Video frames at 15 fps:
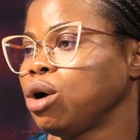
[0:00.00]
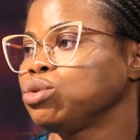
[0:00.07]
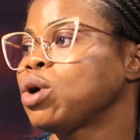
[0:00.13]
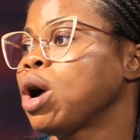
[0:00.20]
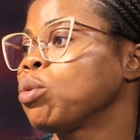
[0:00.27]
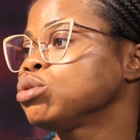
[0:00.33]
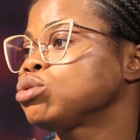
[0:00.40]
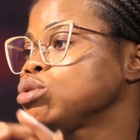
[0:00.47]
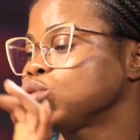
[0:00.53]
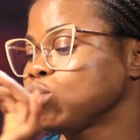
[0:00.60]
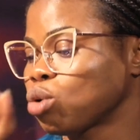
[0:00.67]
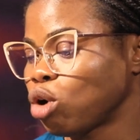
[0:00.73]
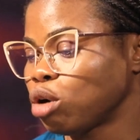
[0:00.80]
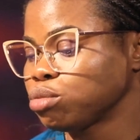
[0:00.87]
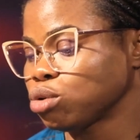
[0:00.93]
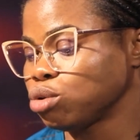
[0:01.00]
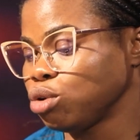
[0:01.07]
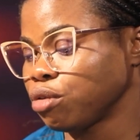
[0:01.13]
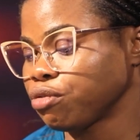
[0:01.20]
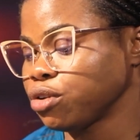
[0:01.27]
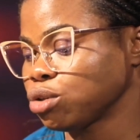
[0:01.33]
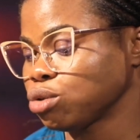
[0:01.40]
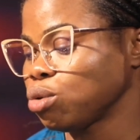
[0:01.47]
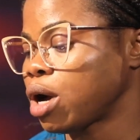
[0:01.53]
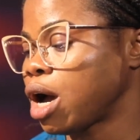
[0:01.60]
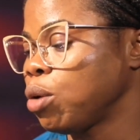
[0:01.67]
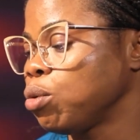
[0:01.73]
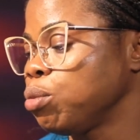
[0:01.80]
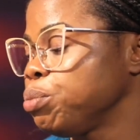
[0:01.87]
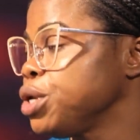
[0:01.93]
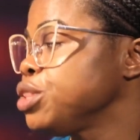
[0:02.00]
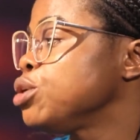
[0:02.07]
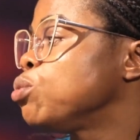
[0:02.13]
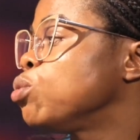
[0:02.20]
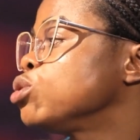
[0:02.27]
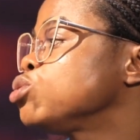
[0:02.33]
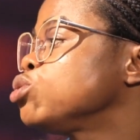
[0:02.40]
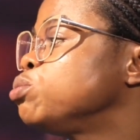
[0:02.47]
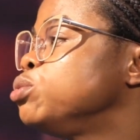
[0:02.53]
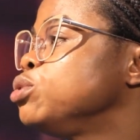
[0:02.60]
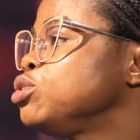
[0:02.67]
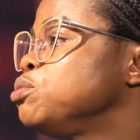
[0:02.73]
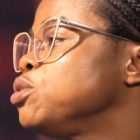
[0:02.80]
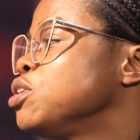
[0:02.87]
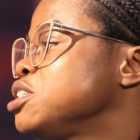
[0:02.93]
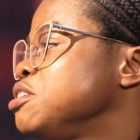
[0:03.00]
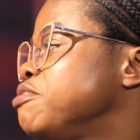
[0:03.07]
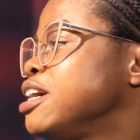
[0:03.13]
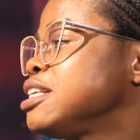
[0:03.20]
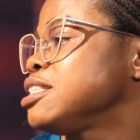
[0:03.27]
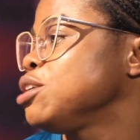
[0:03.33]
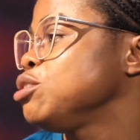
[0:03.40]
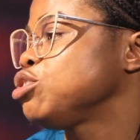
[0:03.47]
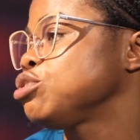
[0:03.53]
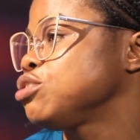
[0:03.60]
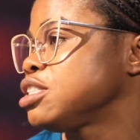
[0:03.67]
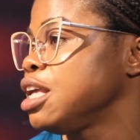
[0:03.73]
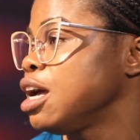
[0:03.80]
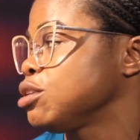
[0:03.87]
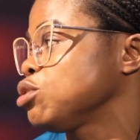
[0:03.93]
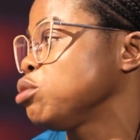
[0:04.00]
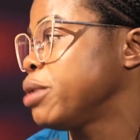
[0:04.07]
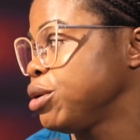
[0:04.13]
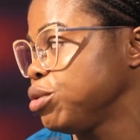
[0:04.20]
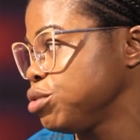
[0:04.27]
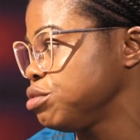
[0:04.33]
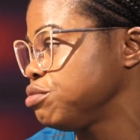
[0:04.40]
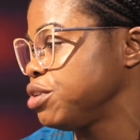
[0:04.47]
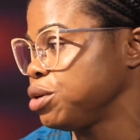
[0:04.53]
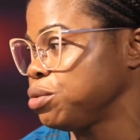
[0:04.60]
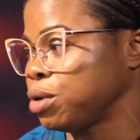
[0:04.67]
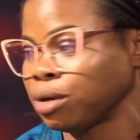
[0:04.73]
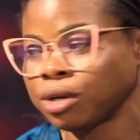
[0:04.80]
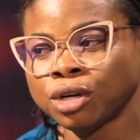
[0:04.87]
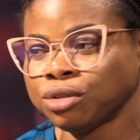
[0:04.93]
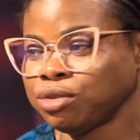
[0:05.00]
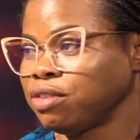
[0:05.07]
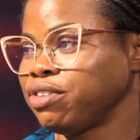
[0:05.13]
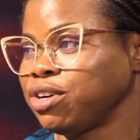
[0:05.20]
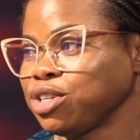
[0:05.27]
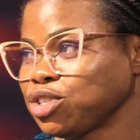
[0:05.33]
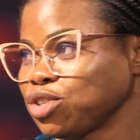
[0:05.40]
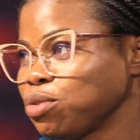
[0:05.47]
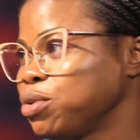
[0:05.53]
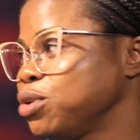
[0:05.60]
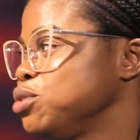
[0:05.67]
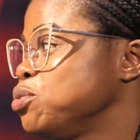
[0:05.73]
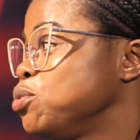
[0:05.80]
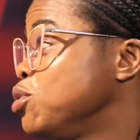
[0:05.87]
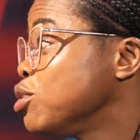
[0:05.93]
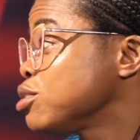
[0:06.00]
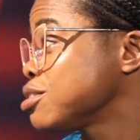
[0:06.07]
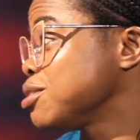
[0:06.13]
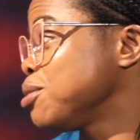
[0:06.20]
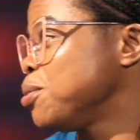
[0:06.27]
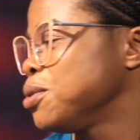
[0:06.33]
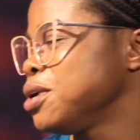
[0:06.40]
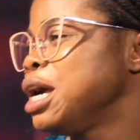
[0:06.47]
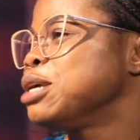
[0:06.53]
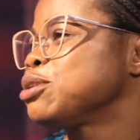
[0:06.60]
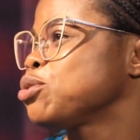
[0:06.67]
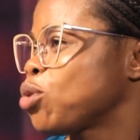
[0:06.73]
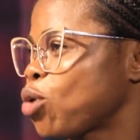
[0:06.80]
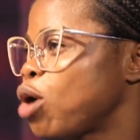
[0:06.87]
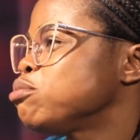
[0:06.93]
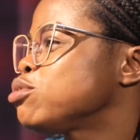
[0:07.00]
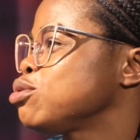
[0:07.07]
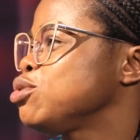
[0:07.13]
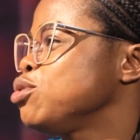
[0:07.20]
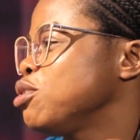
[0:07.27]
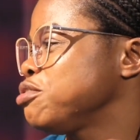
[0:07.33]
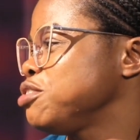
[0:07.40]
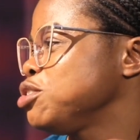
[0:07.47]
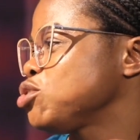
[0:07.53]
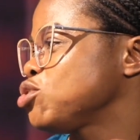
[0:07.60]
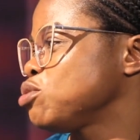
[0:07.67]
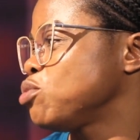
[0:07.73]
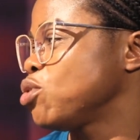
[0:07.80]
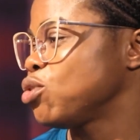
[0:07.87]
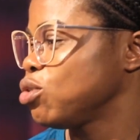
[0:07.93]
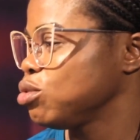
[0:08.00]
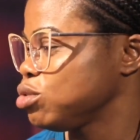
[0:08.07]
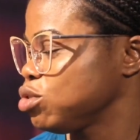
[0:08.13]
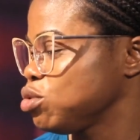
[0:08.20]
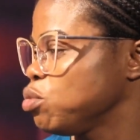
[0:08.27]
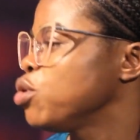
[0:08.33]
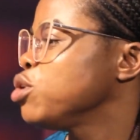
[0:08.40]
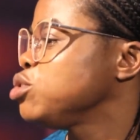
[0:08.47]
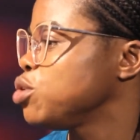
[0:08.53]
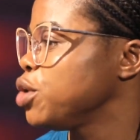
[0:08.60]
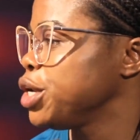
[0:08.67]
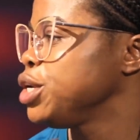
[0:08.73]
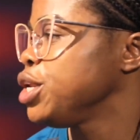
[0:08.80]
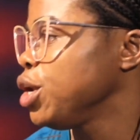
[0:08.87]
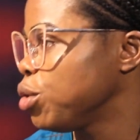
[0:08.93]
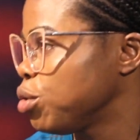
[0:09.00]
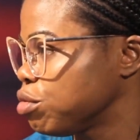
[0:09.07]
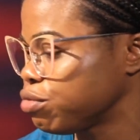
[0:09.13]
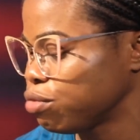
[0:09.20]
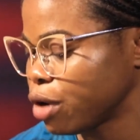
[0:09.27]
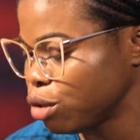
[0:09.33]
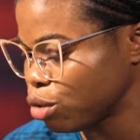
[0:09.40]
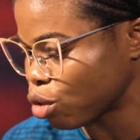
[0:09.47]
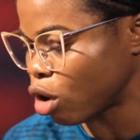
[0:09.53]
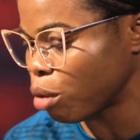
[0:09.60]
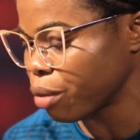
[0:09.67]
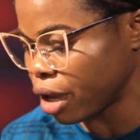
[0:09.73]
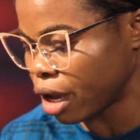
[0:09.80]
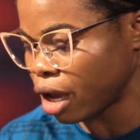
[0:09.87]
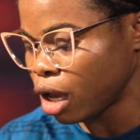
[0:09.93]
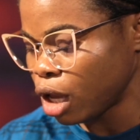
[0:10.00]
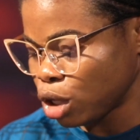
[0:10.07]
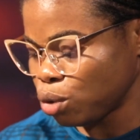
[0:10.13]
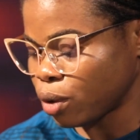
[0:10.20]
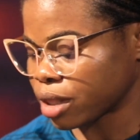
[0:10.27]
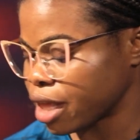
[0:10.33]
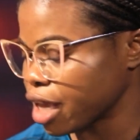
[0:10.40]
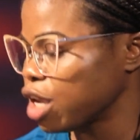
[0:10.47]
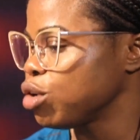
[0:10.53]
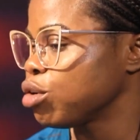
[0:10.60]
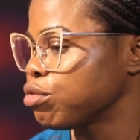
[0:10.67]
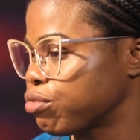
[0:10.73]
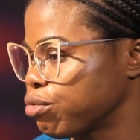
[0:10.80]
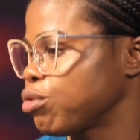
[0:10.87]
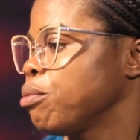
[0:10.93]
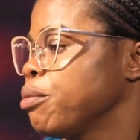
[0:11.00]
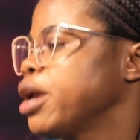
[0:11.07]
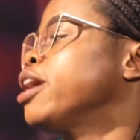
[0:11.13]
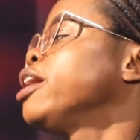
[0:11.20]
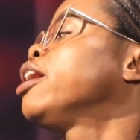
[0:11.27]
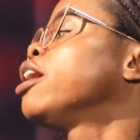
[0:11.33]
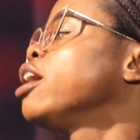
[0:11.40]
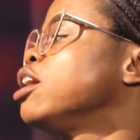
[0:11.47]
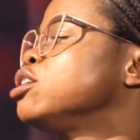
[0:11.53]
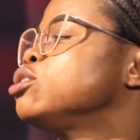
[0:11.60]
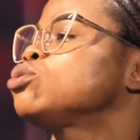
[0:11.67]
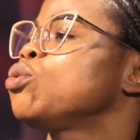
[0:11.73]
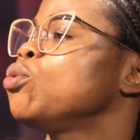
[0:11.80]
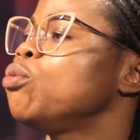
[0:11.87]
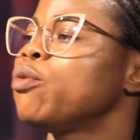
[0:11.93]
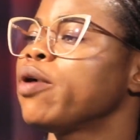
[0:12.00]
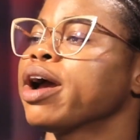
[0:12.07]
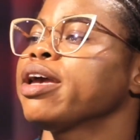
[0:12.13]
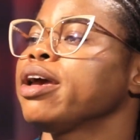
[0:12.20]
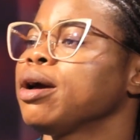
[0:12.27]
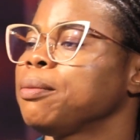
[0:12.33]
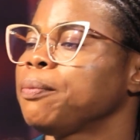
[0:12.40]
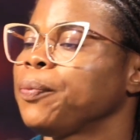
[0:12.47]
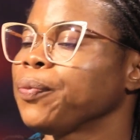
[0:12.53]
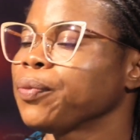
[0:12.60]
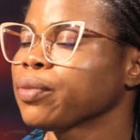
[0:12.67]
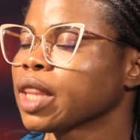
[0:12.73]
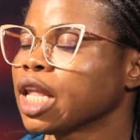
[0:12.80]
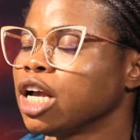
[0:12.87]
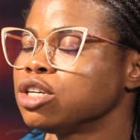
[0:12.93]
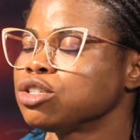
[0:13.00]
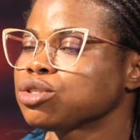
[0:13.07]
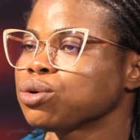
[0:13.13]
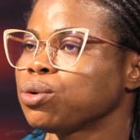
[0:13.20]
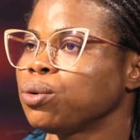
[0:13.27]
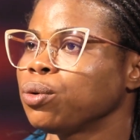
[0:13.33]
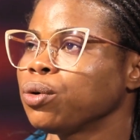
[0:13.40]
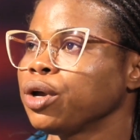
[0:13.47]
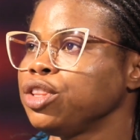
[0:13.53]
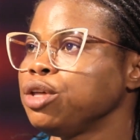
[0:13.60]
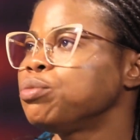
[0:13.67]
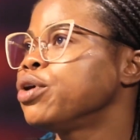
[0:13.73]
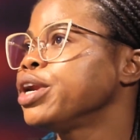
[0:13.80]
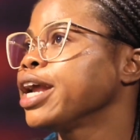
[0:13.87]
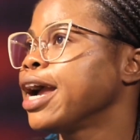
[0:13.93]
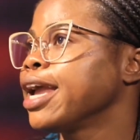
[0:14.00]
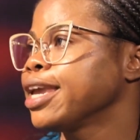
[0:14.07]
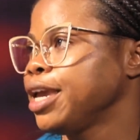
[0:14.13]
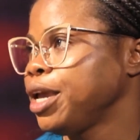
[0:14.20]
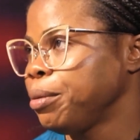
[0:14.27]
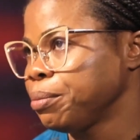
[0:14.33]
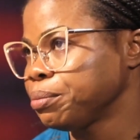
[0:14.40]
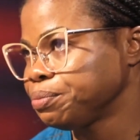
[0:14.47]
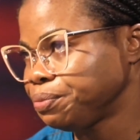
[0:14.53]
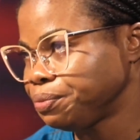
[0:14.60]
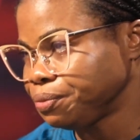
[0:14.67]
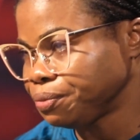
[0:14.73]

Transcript: Although I want you to come to the office, so I will be the one to put you, because if I say you should stay at home, I know you very well. You are very stubborn. You will not go. So come to the office tomorrow. Tomorrow is your day off. When you come here, you are taking off from here to Umuahia. So in the morning I came.